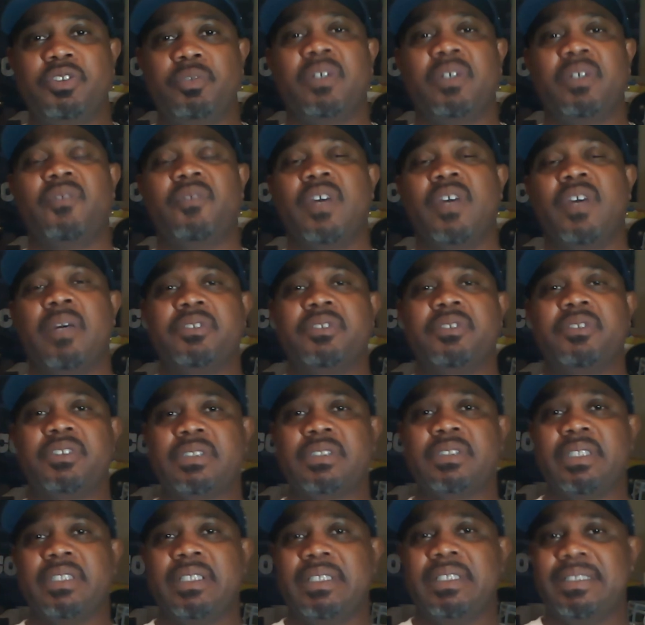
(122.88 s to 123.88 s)
me a favor,
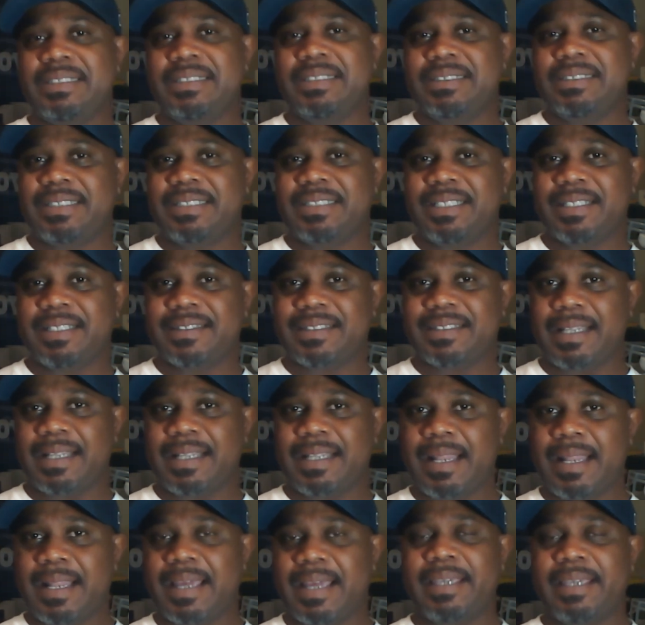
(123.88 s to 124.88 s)
just at least hit the
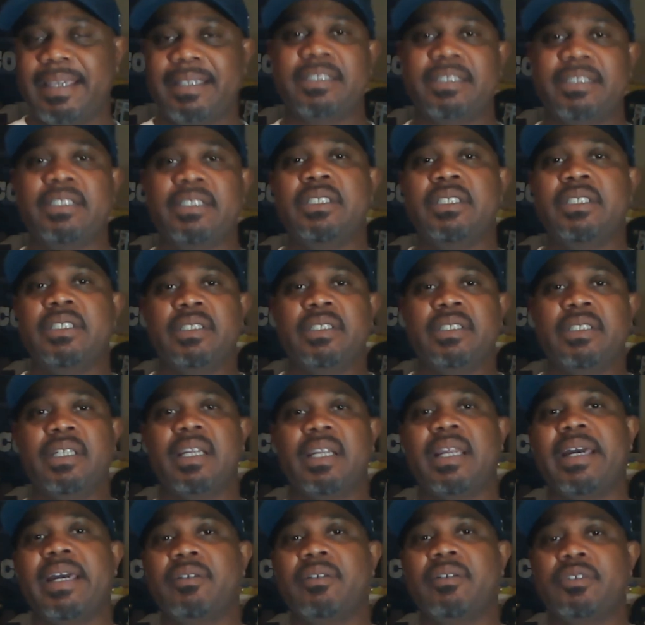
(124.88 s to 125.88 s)
like. The
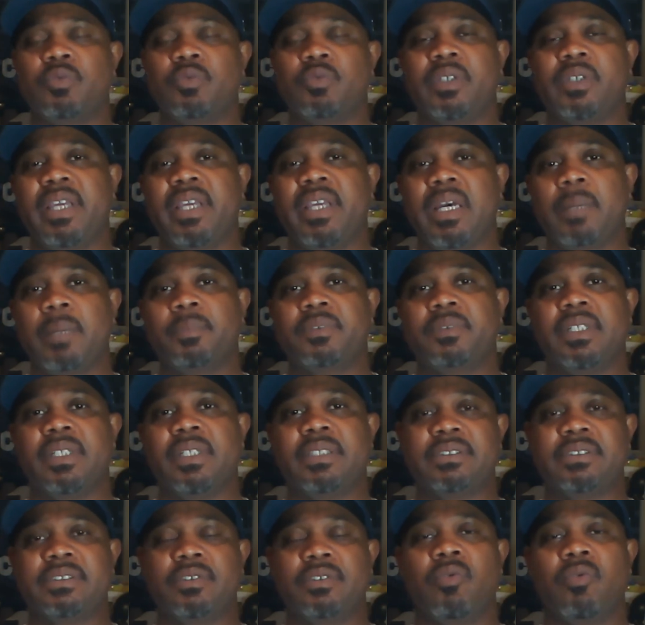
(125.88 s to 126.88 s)
like is what helps
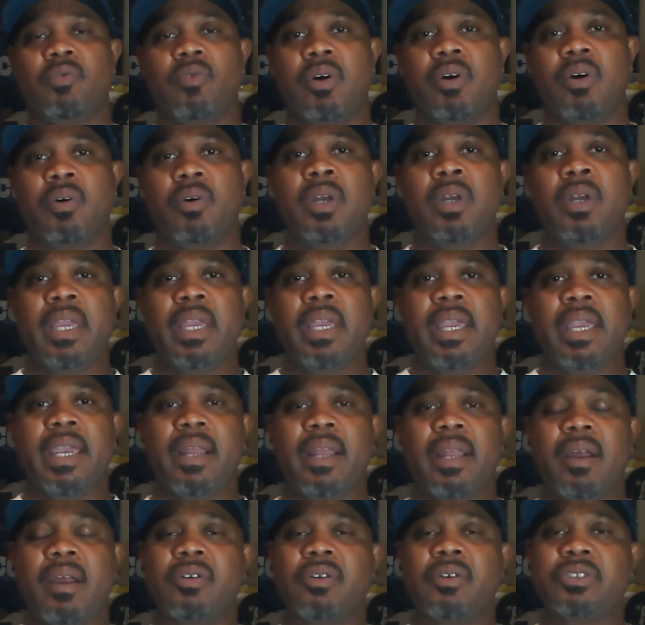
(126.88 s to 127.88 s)
us grow.
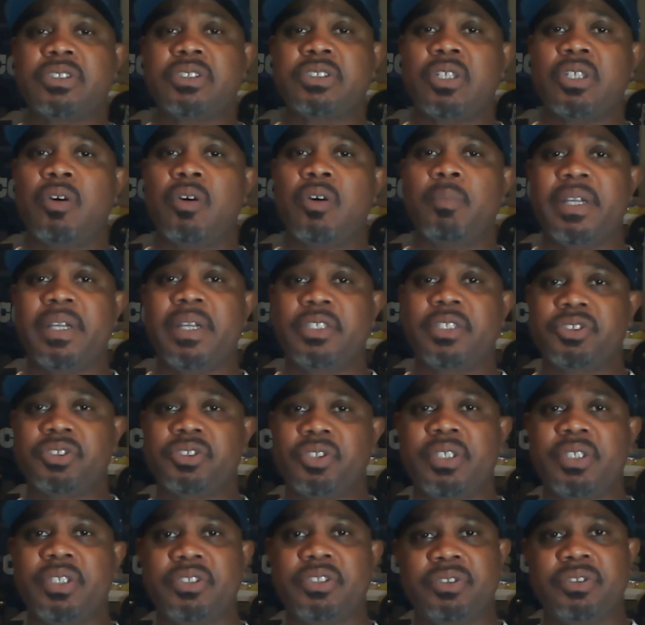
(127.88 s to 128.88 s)
And also make
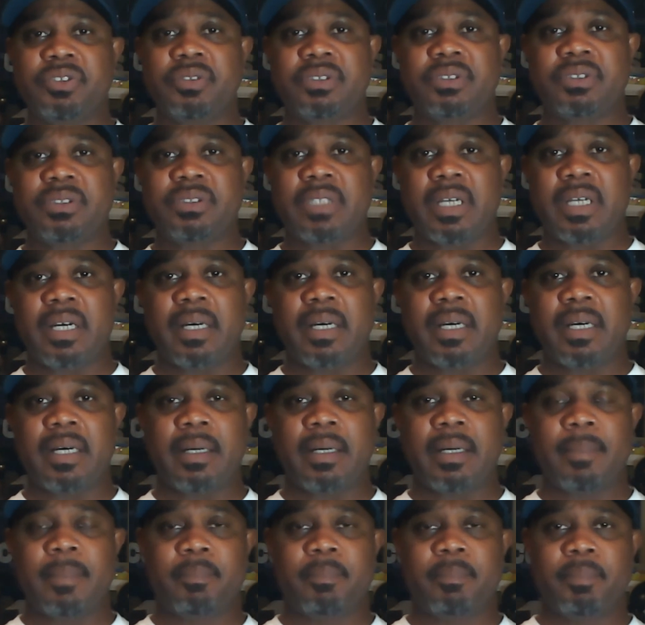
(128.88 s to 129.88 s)
sure that you
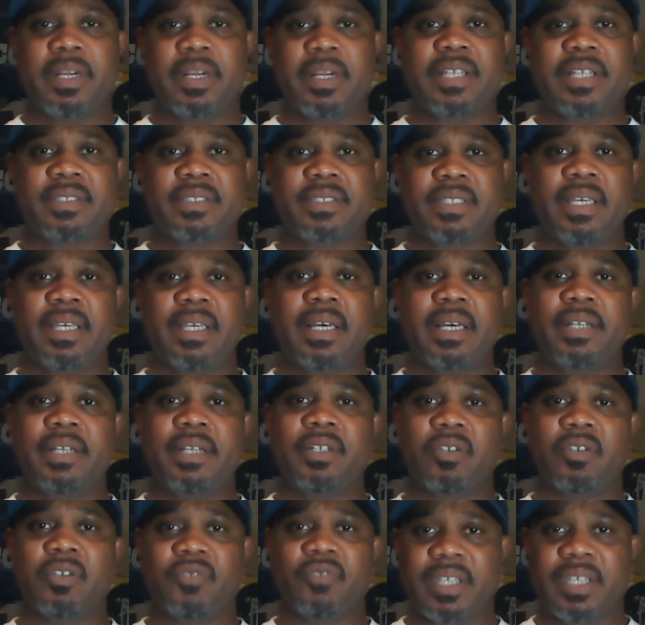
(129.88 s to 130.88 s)
press the
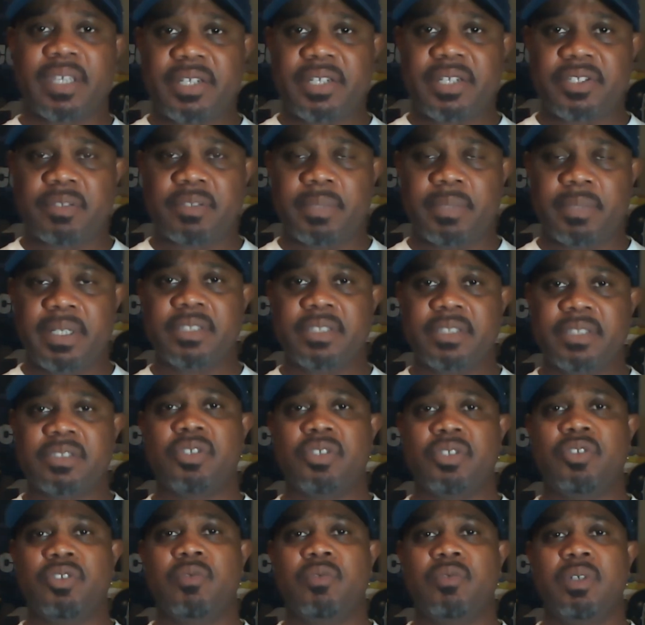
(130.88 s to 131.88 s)
notification button so
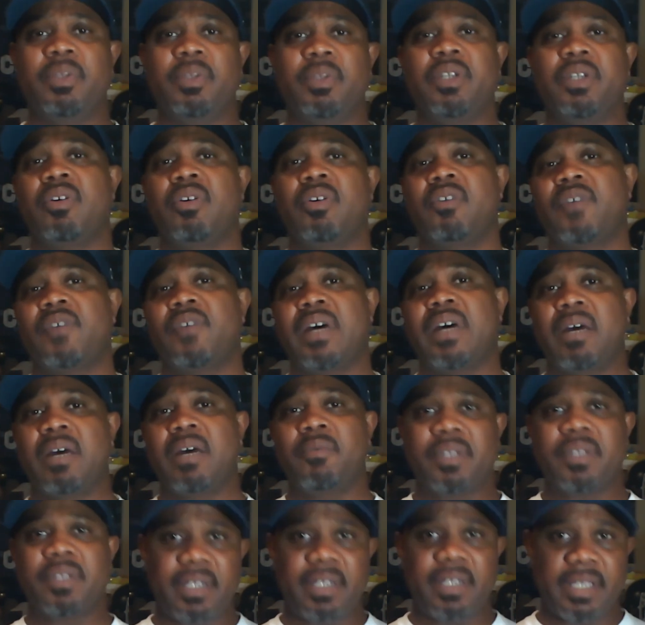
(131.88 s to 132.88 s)
you will be notified
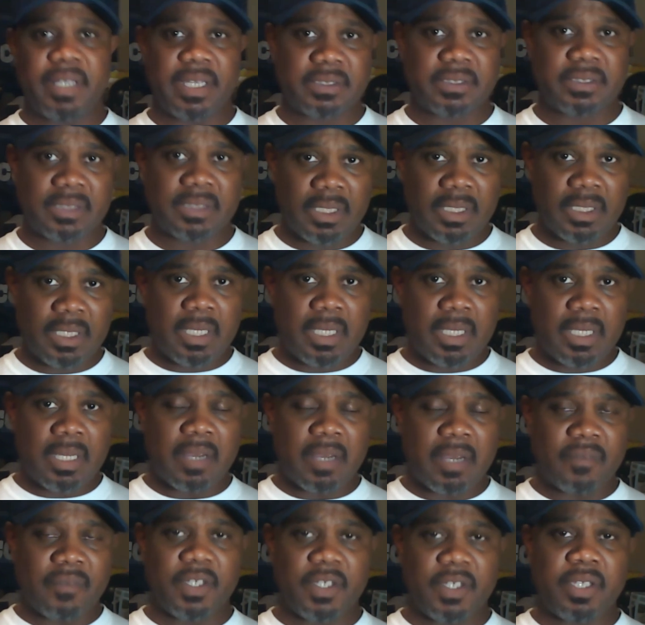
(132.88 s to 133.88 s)
when the next
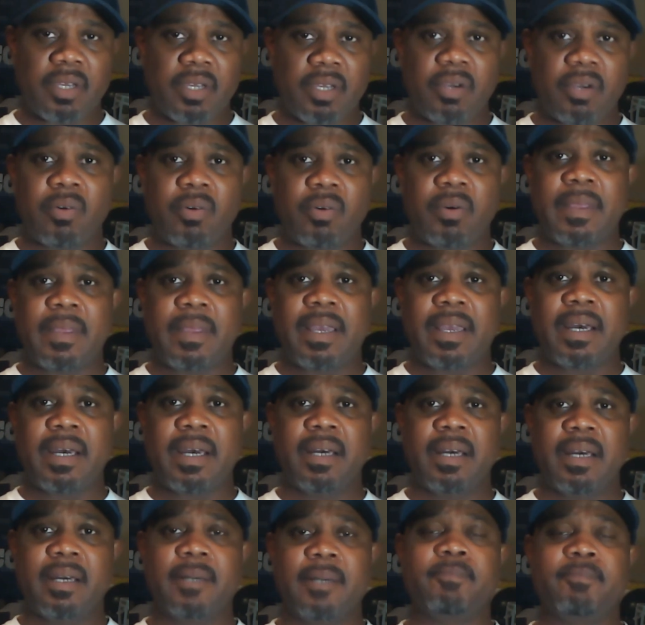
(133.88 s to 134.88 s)
video
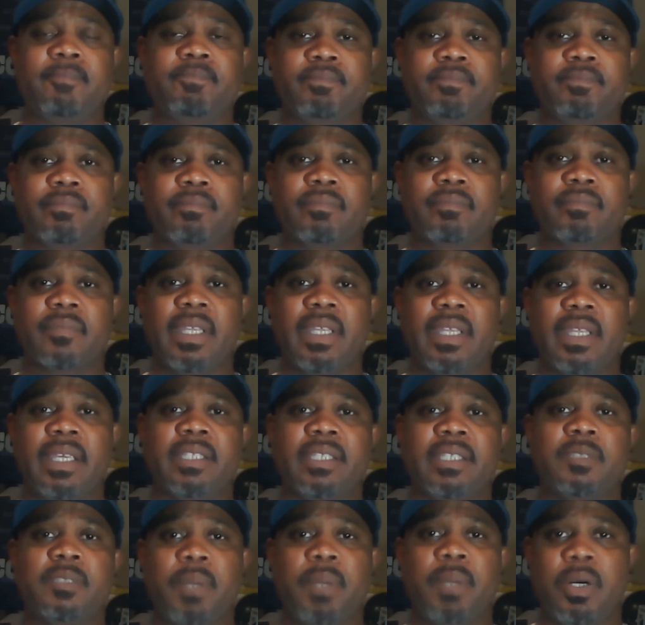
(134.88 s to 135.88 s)

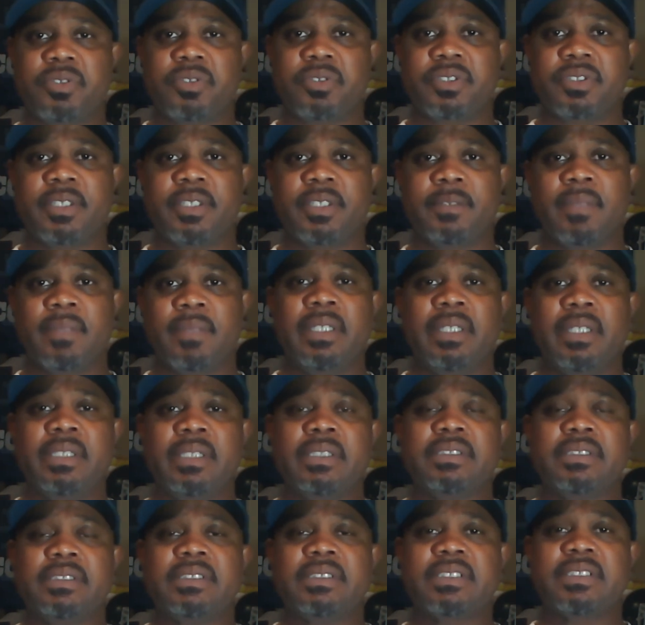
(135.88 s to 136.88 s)
is posted.
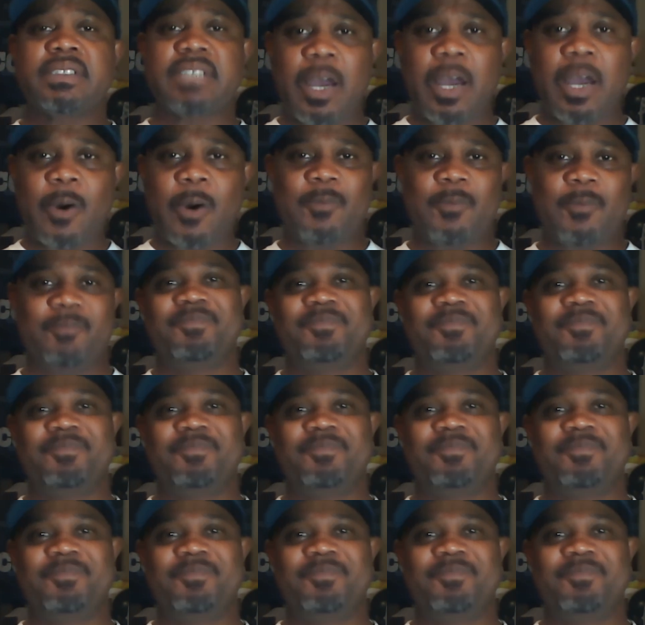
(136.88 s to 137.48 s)
So